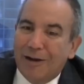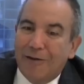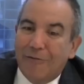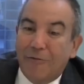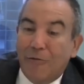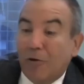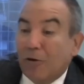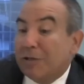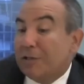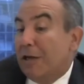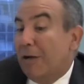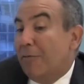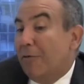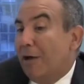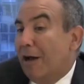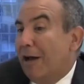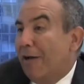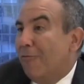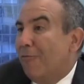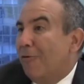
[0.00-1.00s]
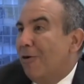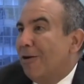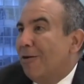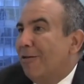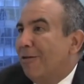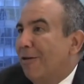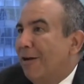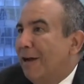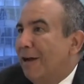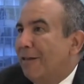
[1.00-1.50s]
For example, I have one
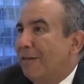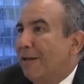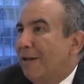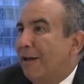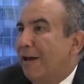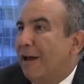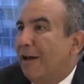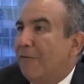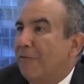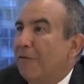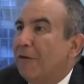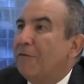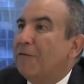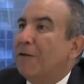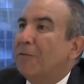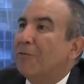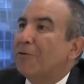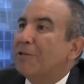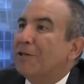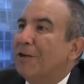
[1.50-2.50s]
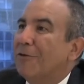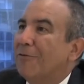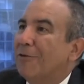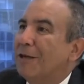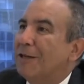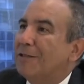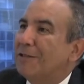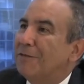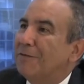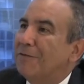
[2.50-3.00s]
client that had 50%
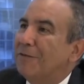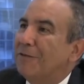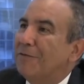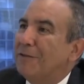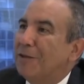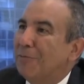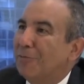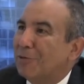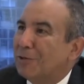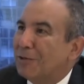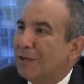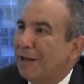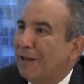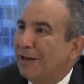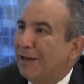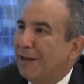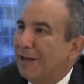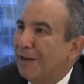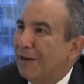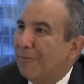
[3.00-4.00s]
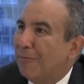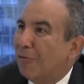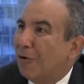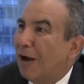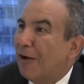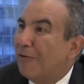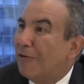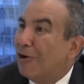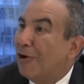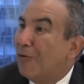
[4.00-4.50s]
REITs and 50% in a
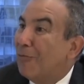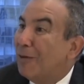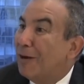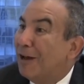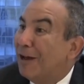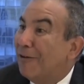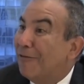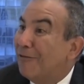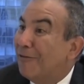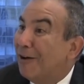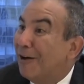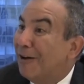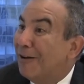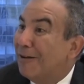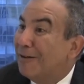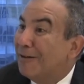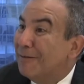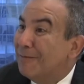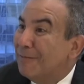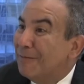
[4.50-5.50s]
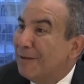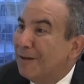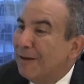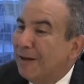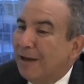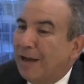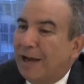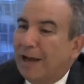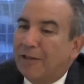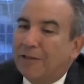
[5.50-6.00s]
private open-end fund.
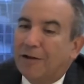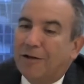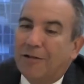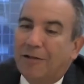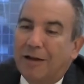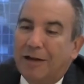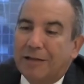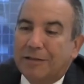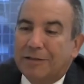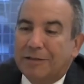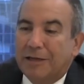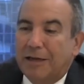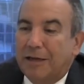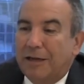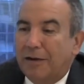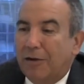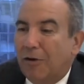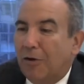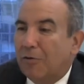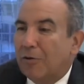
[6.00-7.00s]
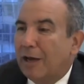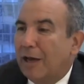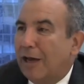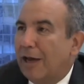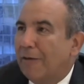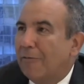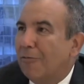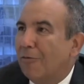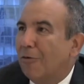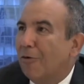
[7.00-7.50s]
And the client said,
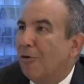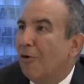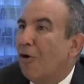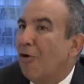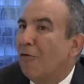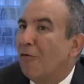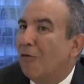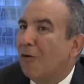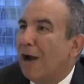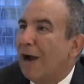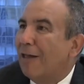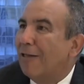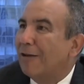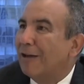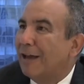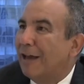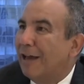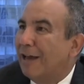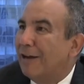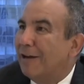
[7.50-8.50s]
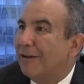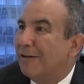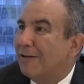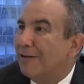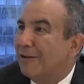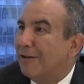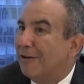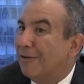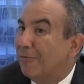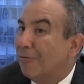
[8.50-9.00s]
okay, we're over-allocated
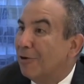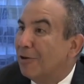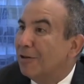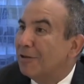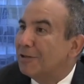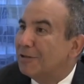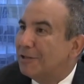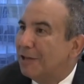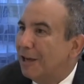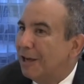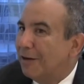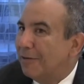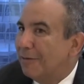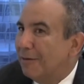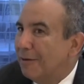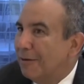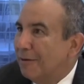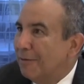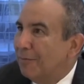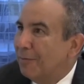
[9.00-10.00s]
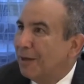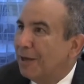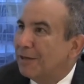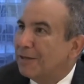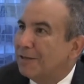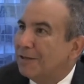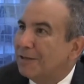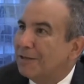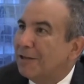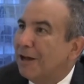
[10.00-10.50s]
to real estate because
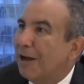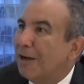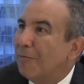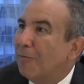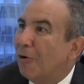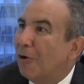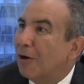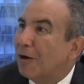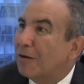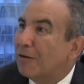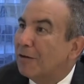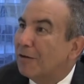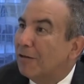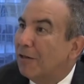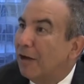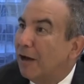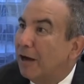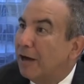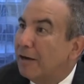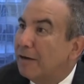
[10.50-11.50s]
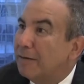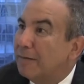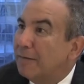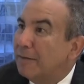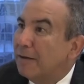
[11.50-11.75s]
of the stock market decline.